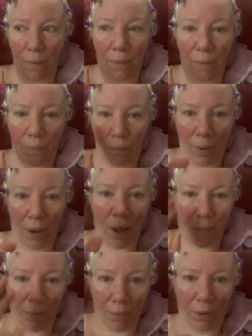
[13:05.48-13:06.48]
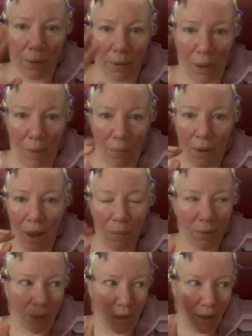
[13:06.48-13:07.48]
what I've been putting up,
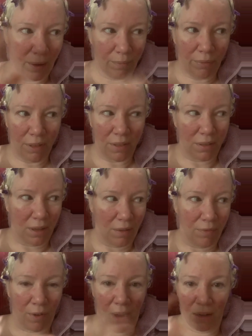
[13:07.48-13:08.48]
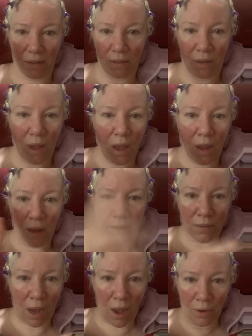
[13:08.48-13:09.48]
able to hit places like France,
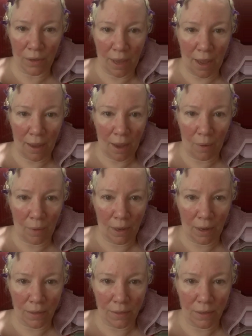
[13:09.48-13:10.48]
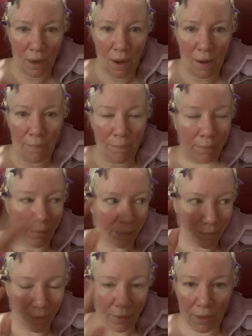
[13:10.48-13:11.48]
entire gay areas
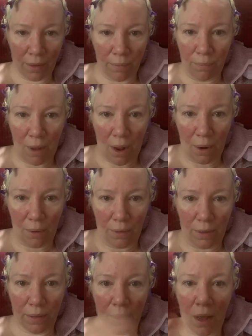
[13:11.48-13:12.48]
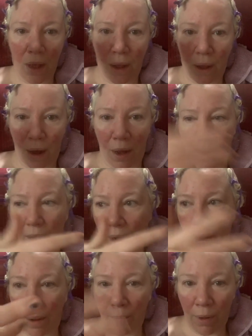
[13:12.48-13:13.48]
in Maryland,
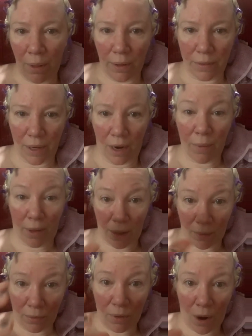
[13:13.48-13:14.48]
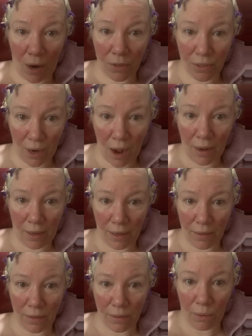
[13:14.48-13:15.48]
military, like large
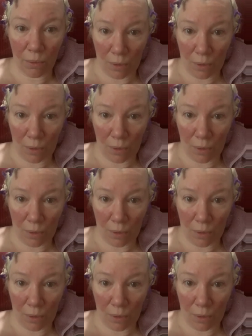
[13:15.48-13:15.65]
targets,